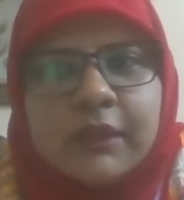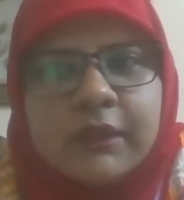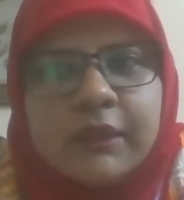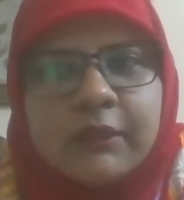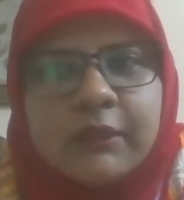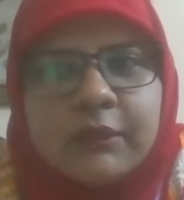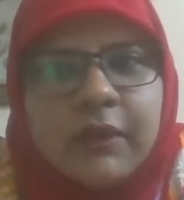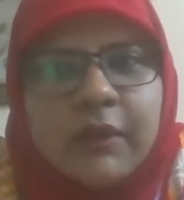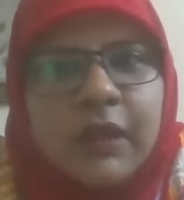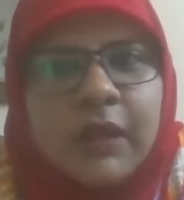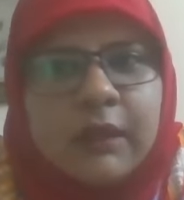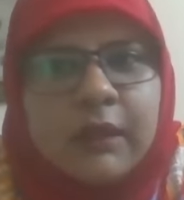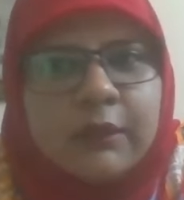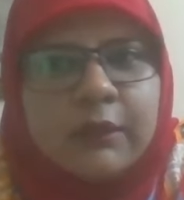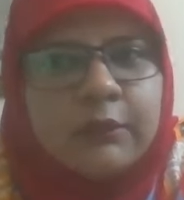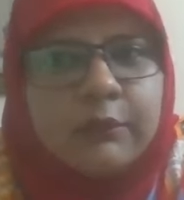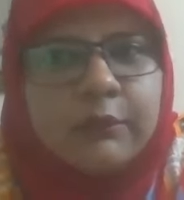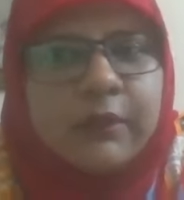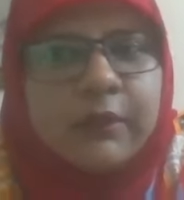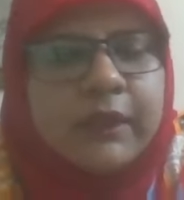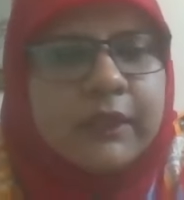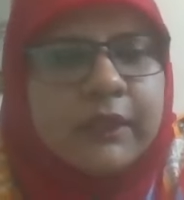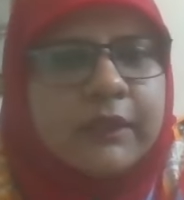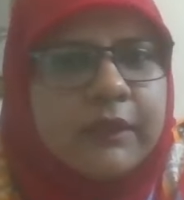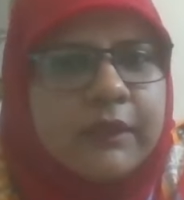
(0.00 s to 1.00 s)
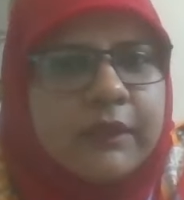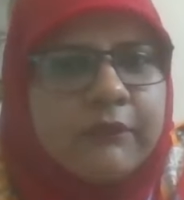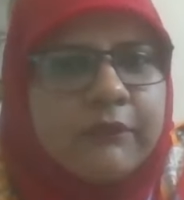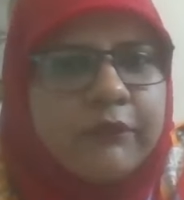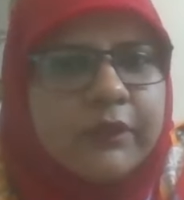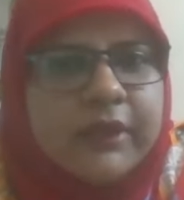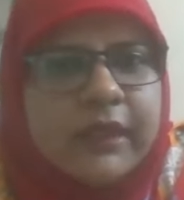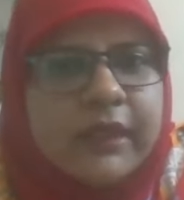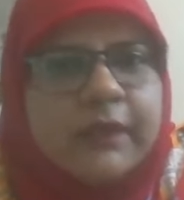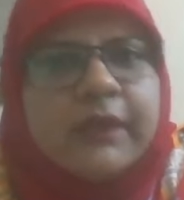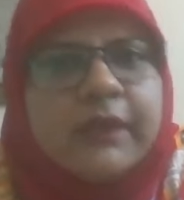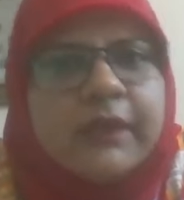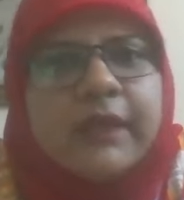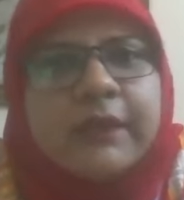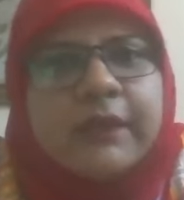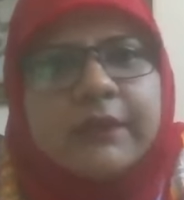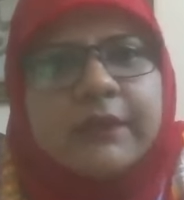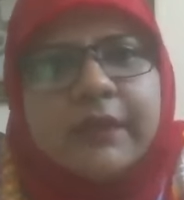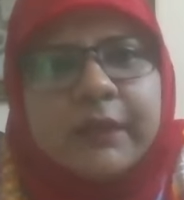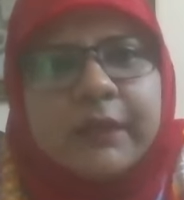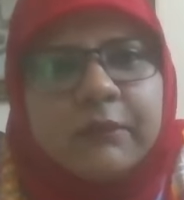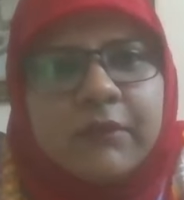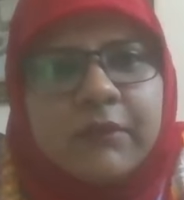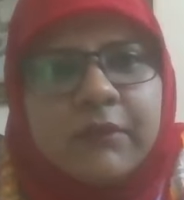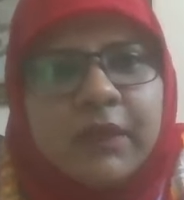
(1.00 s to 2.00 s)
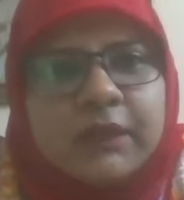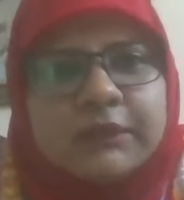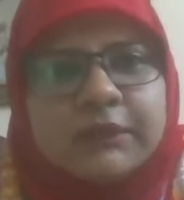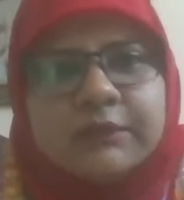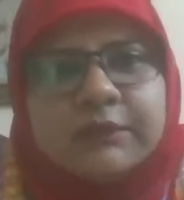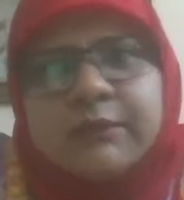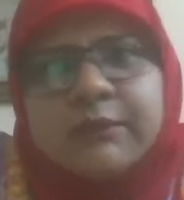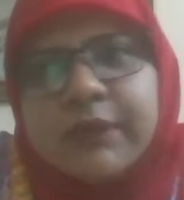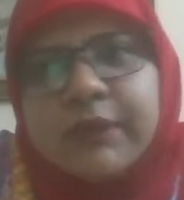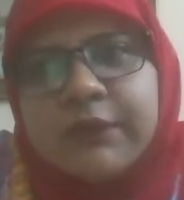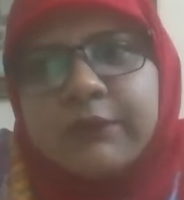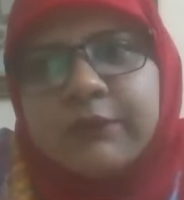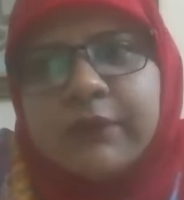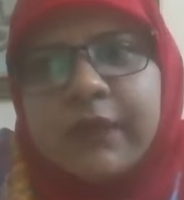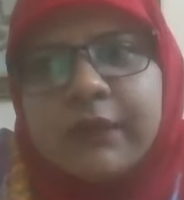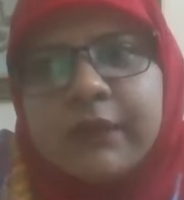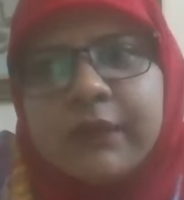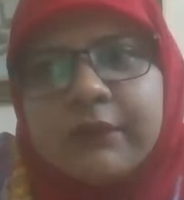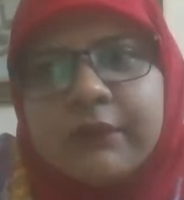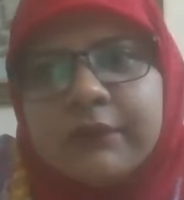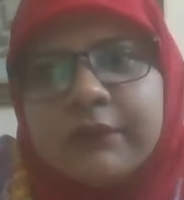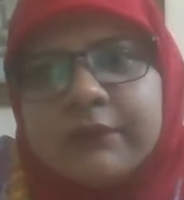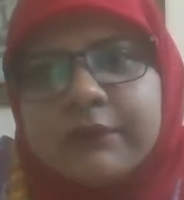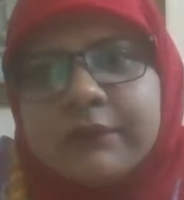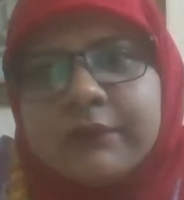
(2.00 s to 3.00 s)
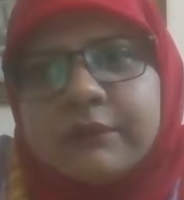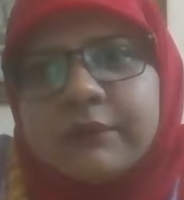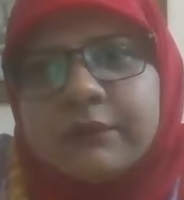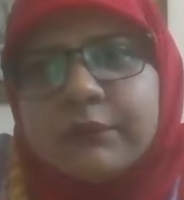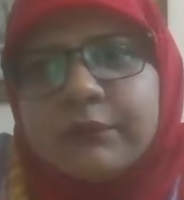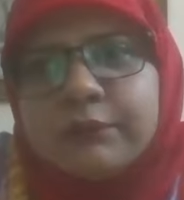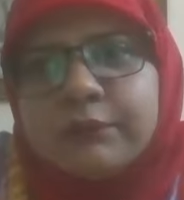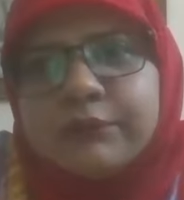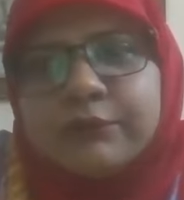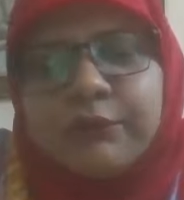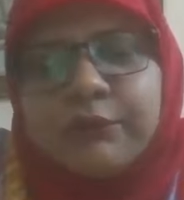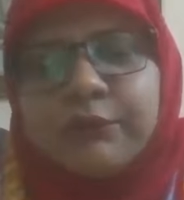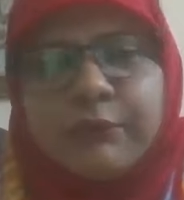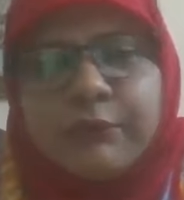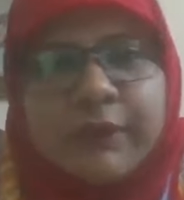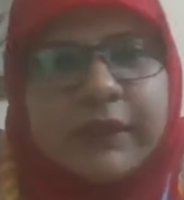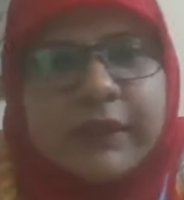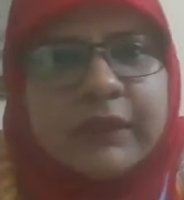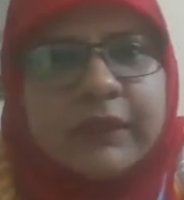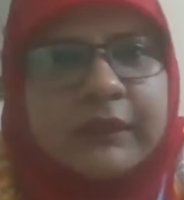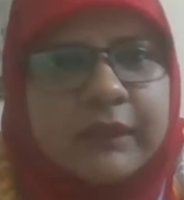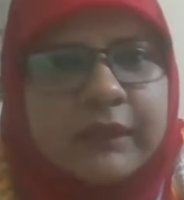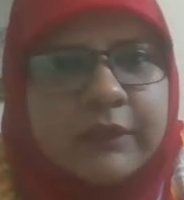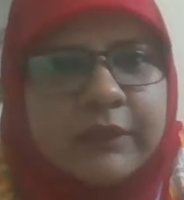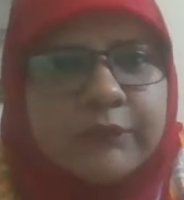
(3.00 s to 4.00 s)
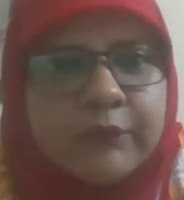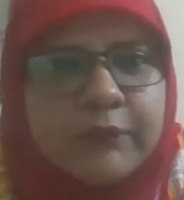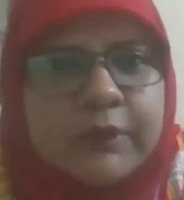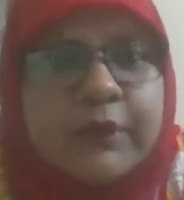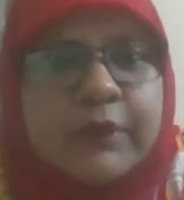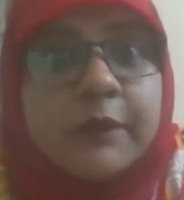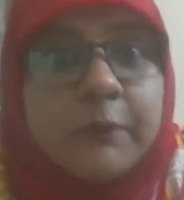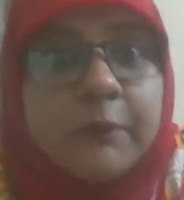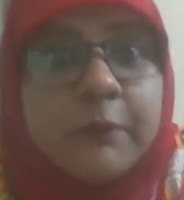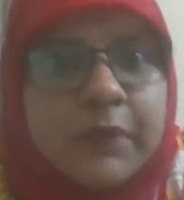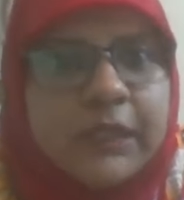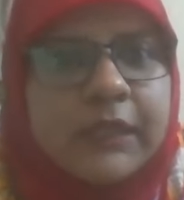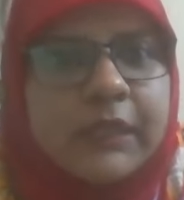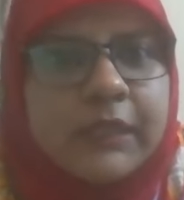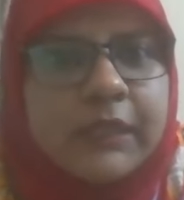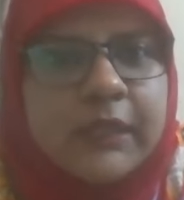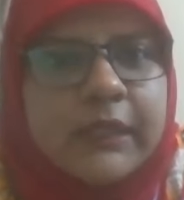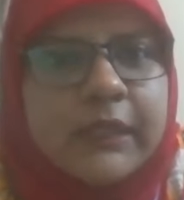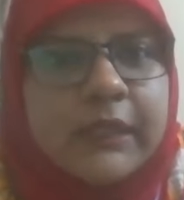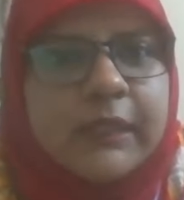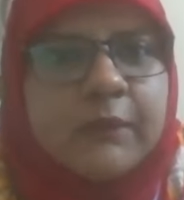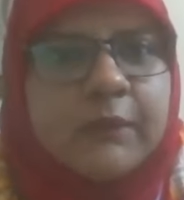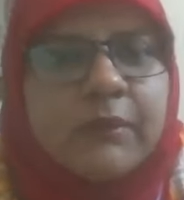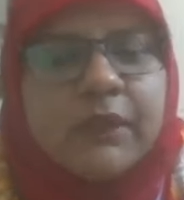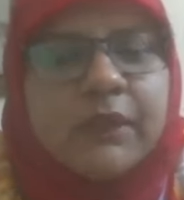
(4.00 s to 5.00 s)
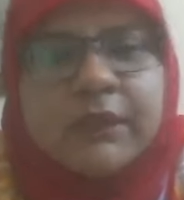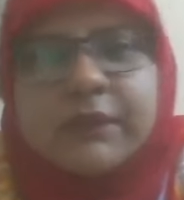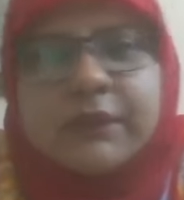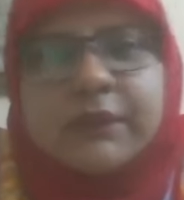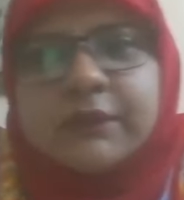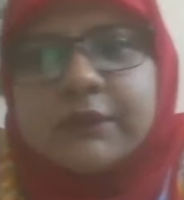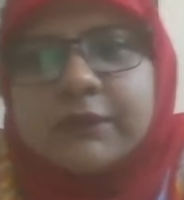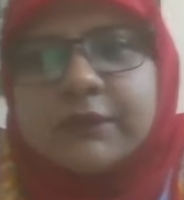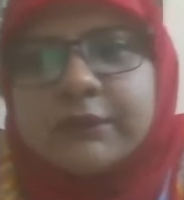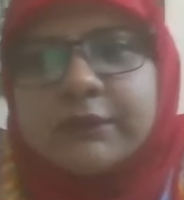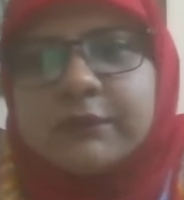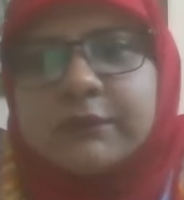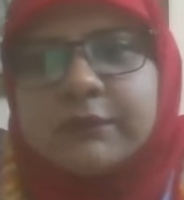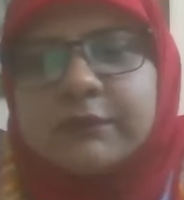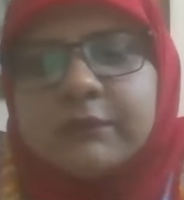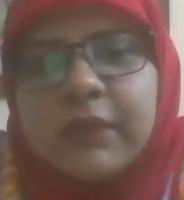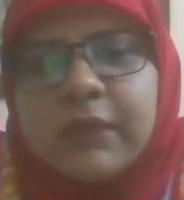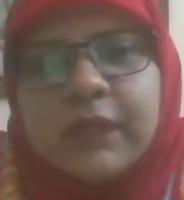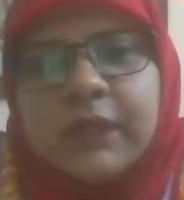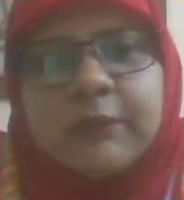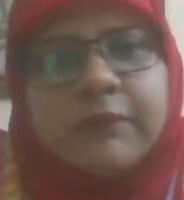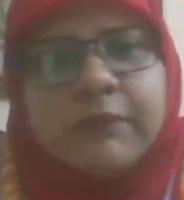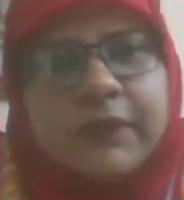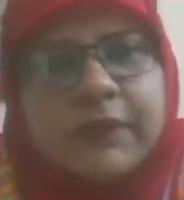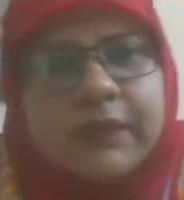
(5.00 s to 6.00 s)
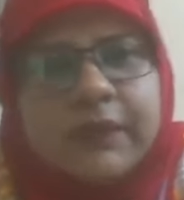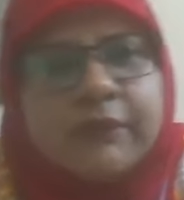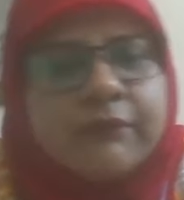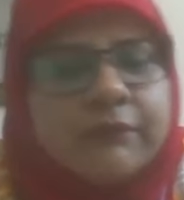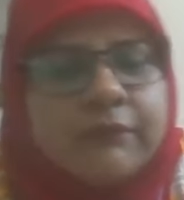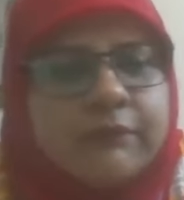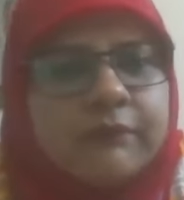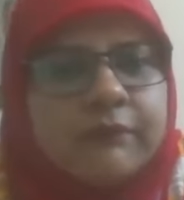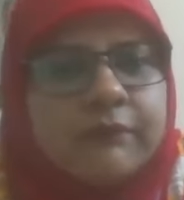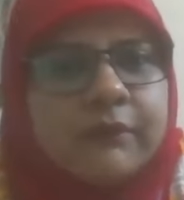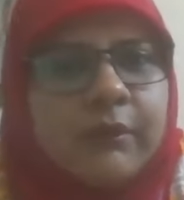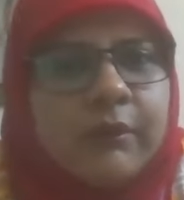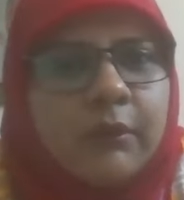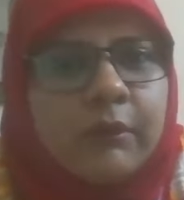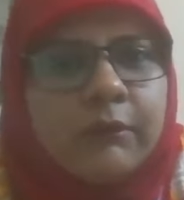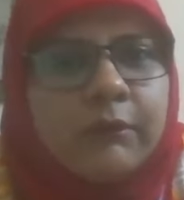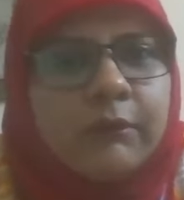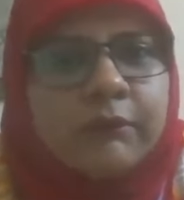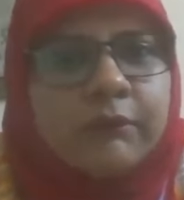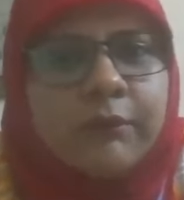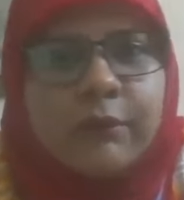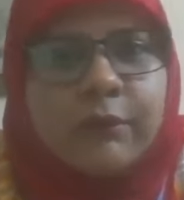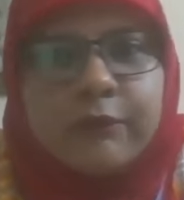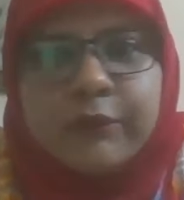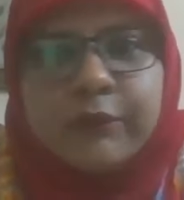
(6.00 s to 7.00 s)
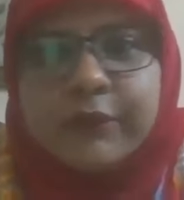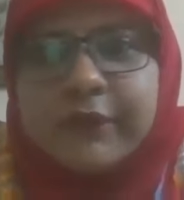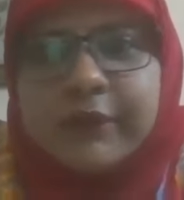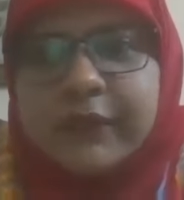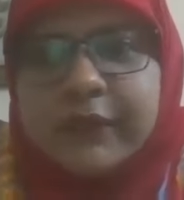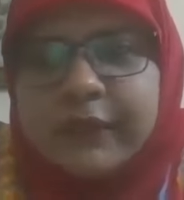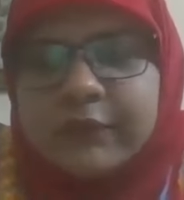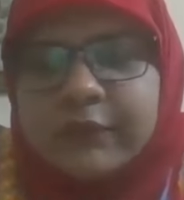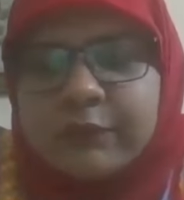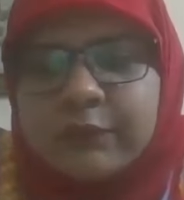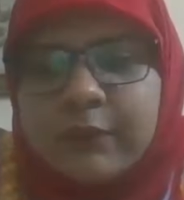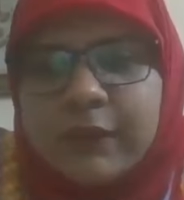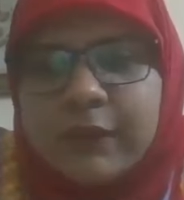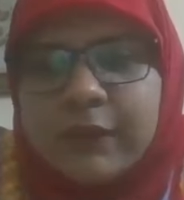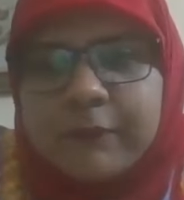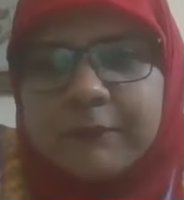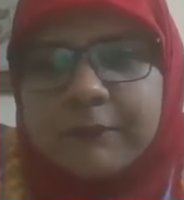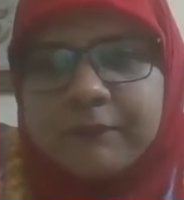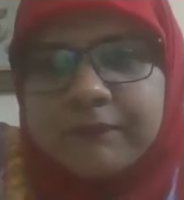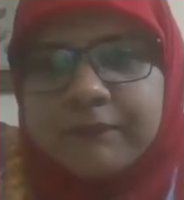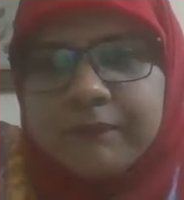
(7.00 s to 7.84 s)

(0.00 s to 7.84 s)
You can't do anything for that 10 marks, but you can do so many things for the remaining 90 marks. So I believe, go for the next one.